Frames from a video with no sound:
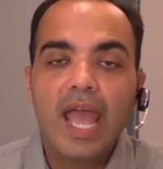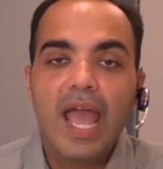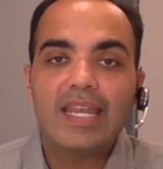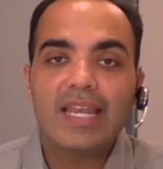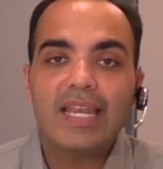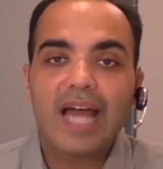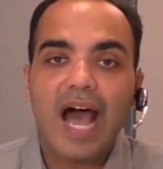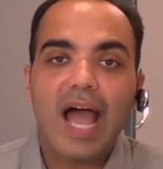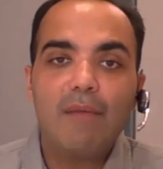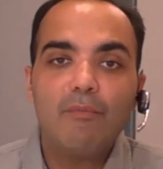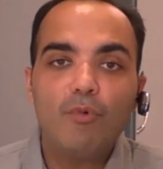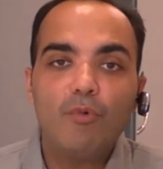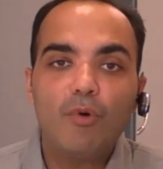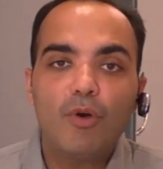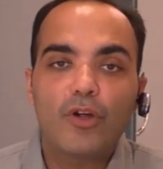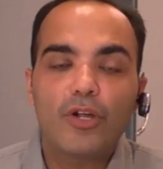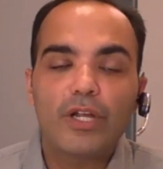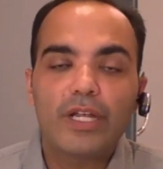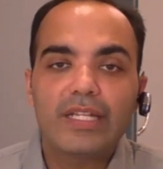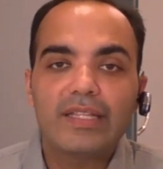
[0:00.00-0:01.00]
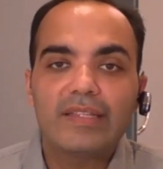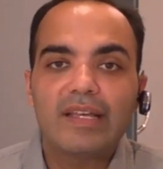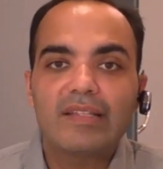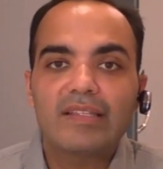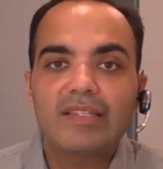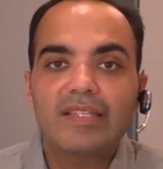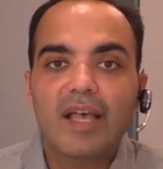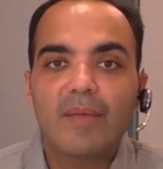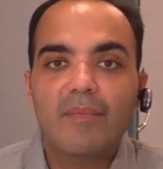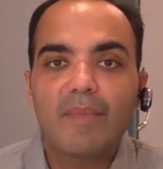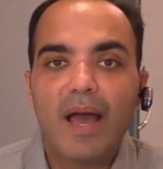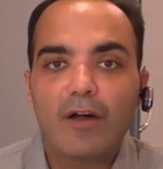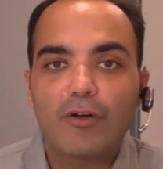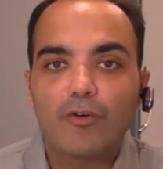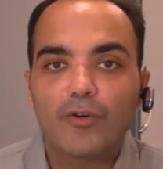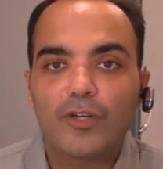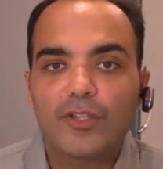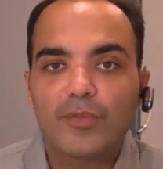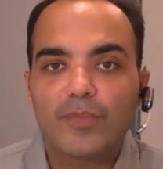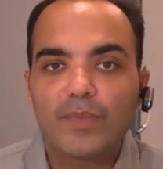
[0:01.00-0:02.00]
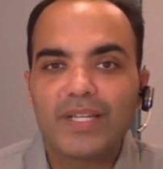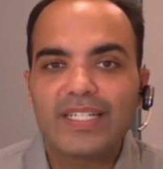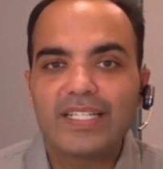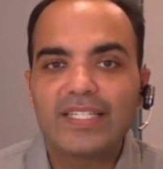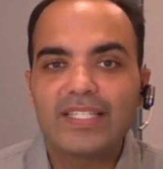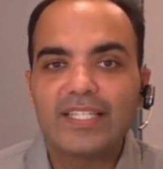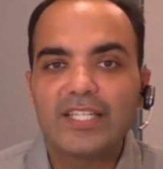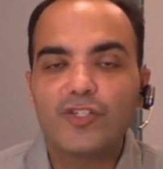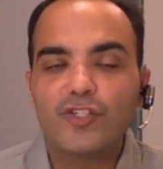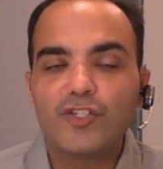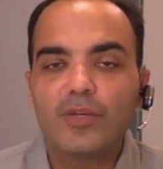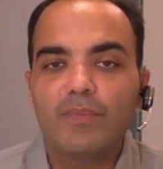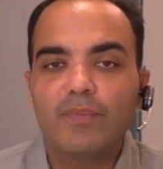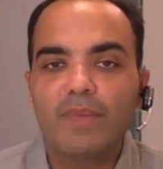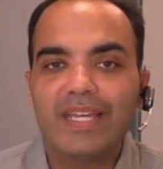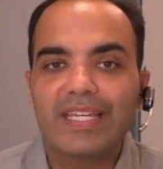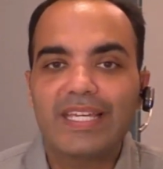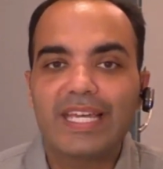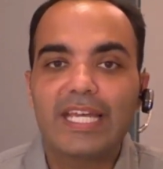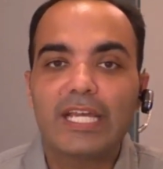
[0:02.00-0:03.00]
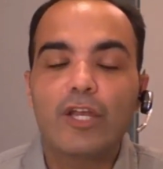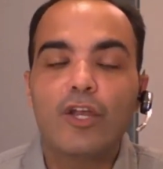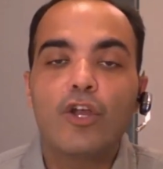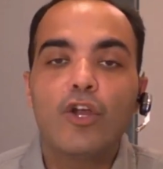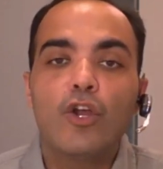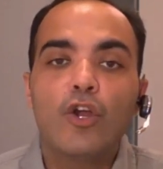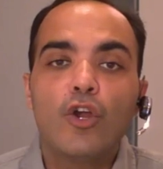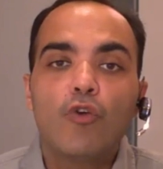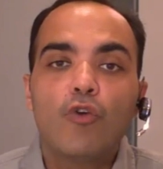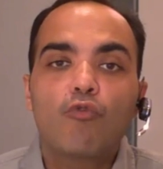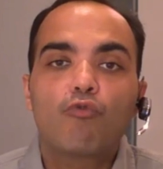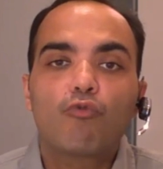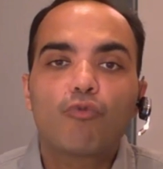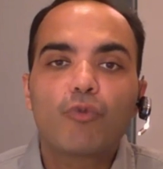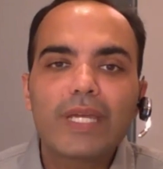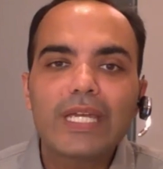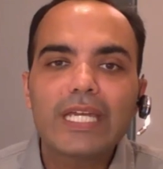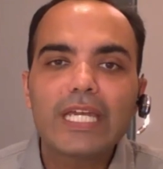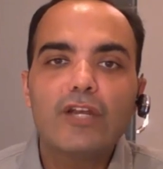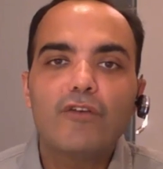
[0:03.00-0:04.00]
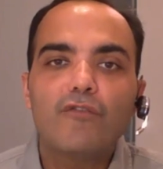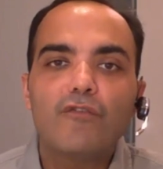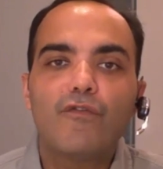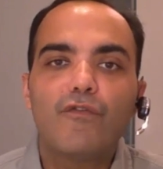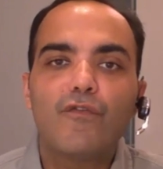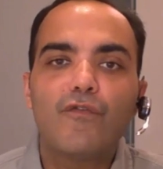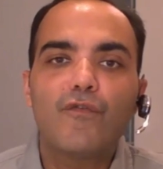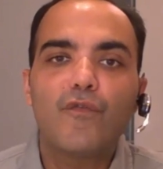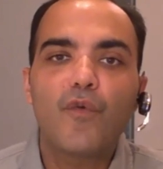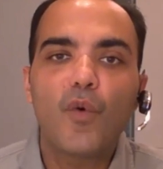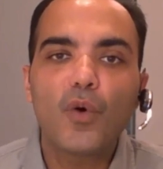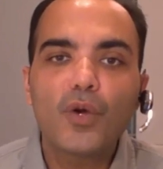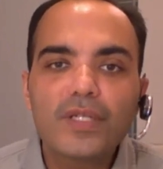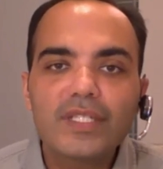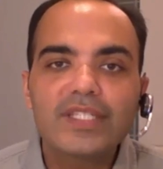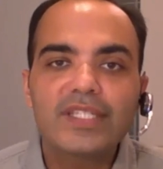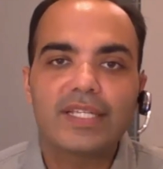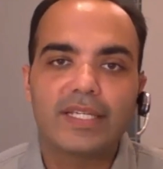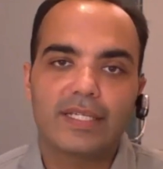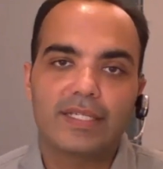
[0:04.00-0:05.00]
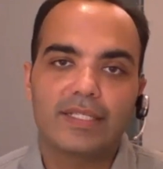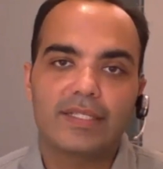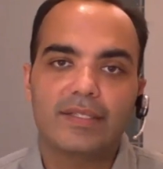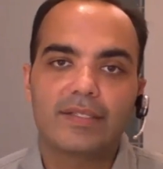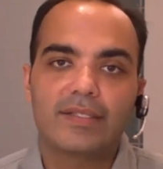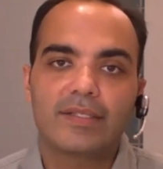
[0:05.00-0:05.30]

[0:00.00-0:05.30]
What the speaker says: And I'm worried that some algorithmic decision making reinforces